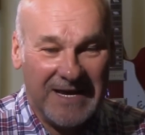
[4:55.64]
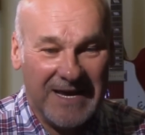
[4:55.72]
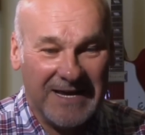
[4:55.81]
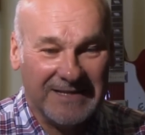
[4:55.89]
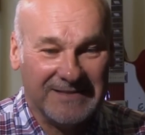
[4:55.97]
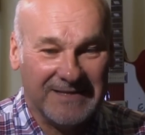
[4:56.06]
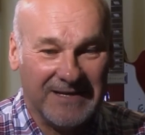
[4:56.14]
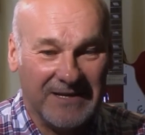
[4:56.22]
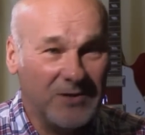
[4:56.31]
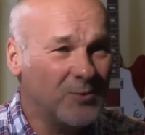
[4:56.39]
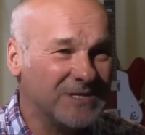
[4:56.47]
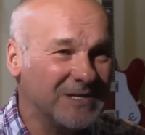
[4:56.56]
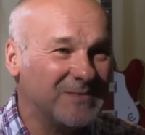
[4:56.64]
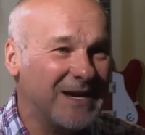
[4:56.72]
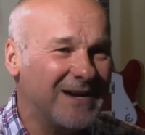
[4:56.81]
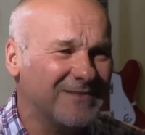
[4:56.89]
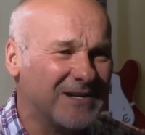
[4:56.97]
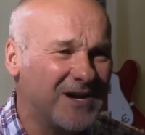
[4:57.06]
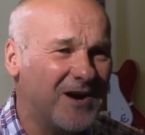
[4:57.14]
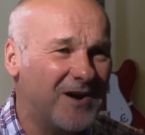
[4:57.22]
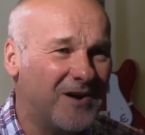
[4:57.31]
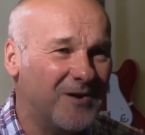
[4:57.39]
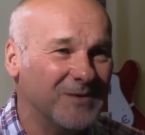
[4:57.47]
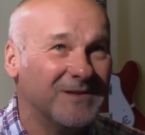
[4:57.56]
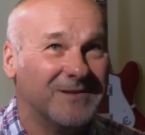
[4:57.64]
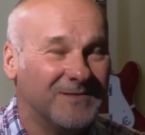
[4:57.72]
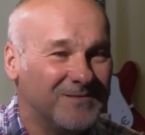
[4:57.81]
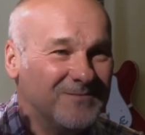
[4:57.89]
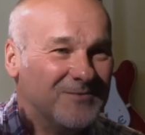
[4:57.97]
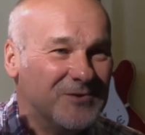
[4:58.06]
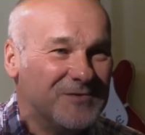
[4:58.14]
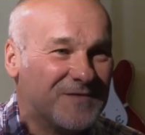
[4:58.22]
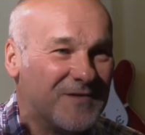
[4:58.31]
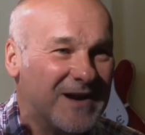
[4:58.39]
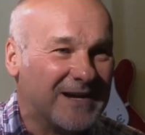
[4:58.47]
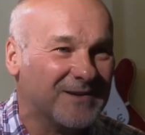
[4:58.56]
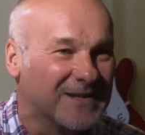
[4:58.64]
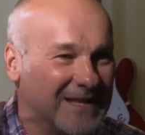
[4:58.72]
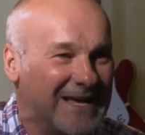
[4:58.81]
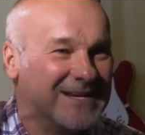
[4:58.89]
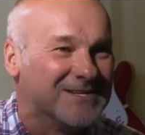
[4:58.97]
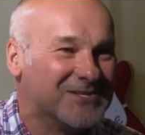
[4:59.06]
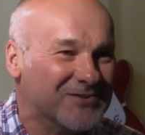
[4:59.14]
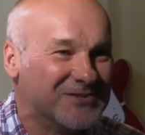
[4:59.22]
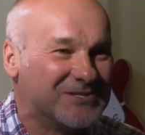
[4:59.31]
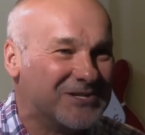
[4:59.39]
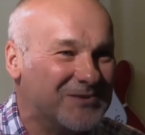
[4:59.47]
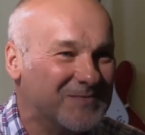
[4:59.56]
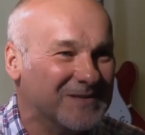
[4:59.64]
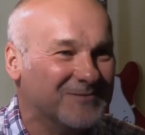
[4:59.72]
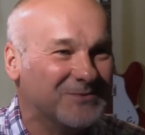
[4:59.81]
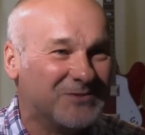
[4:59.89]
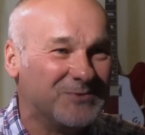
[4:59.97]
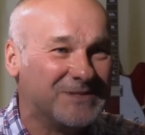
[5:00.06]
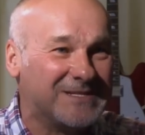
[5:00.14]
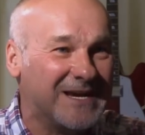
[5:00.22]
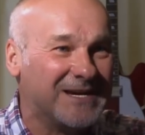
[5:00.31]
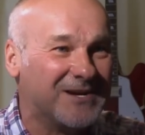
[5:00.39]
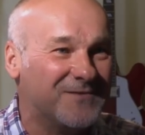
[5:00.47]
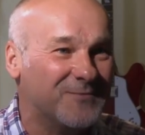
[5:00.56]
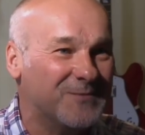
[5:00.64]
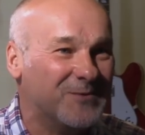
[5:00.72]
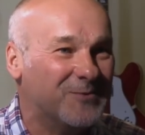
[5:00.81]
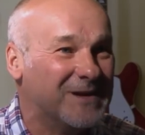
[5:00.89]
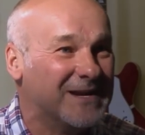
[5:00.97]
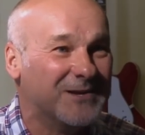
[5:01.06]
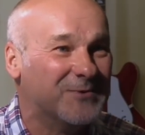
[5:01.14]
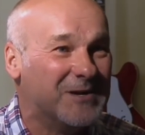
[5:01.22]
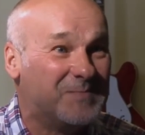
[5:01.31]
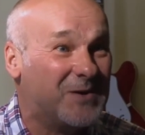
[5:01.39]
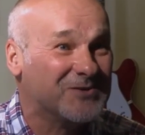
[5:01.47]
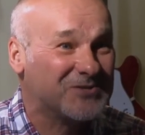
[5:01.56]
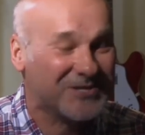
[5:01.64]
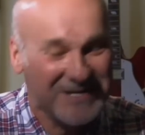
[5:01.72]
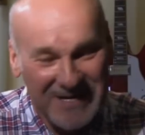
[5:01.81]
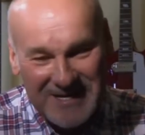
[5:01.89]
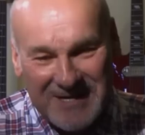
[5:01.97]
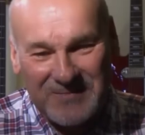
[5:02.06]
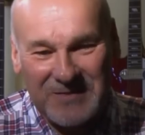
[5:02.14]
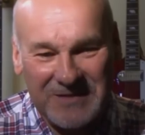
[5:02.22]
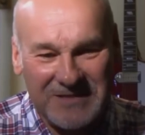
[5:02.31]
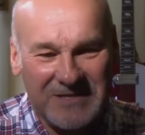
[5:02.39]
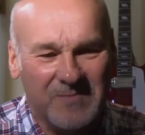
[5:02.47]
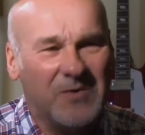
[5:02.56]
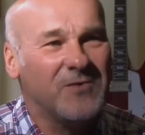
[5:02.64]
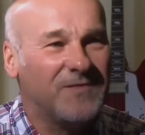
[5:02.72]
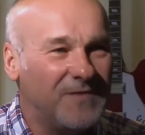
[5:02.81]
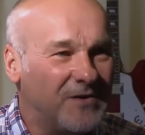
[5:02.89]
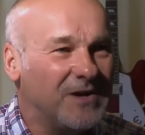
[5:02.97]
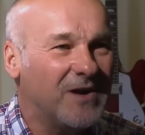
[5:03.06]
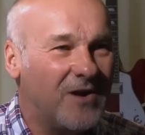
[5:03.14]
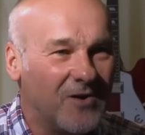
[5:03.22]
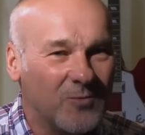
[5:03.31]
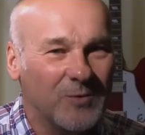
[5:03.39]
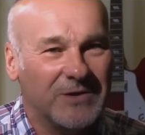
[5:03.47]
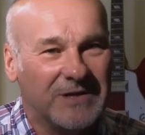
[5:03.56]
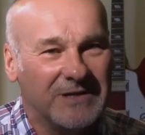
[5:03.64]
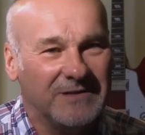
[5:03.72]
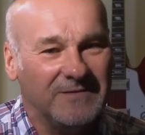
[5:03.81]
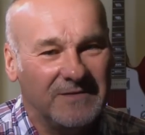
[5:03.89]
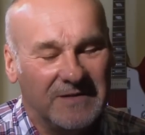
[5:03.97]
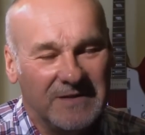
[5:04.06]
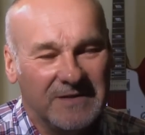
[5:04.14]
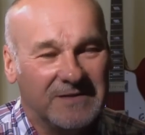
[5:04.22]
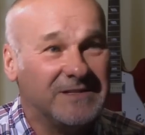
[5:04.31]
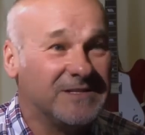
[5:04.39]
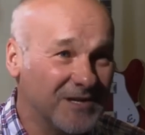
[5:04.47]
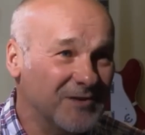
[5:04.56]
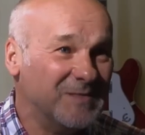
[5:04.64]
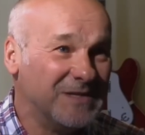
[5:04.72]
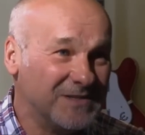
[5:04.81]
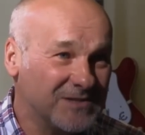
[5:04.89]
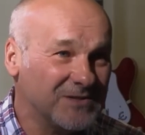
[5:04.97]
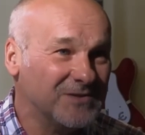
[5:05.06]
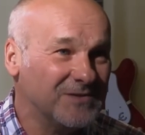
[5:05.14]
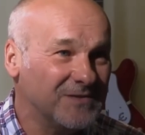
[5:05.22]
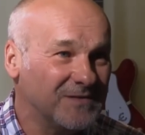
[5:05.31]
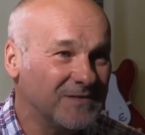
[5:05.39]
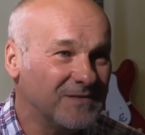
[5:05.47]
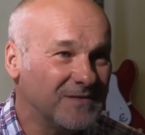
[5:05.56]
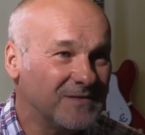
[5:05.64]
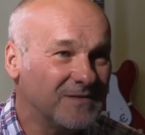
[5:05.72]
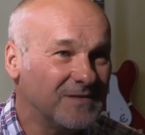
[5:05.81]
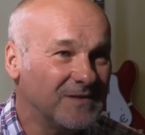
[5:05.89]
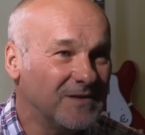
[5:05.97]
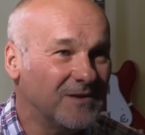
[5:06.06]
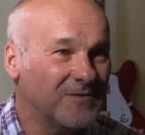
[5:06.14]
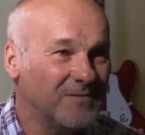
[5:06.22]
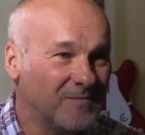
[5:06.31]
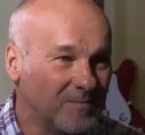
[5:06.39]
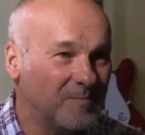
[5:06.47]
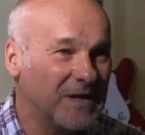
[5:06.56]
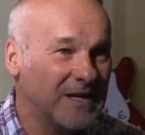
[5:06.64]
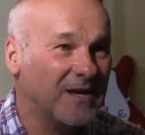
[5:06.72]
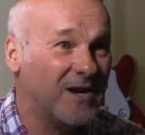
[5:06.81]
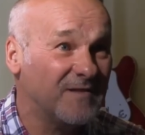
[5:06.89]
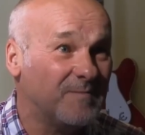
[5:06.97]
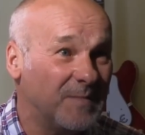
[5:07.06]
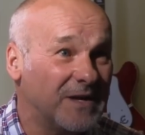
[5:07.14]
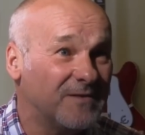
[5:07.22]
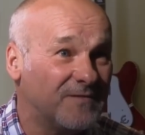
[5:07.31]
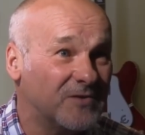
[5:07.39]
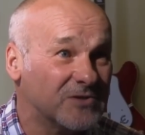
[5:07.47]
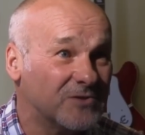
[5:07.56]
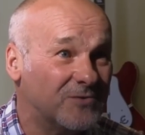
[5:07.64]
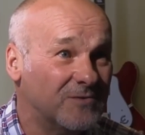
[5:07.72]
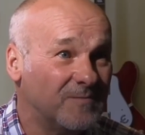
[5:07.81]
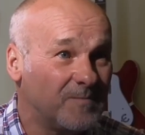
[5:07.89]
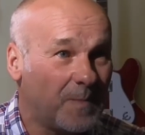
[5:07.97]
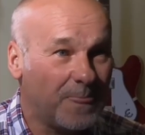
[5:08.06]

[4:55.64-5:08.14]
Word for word: And uh, he always seemed to have a car with a roof rack and ladders on the top, and which we'd take off when we went anywhere posh. But uh, both very hard-working, determined to, you know, make life better for us all.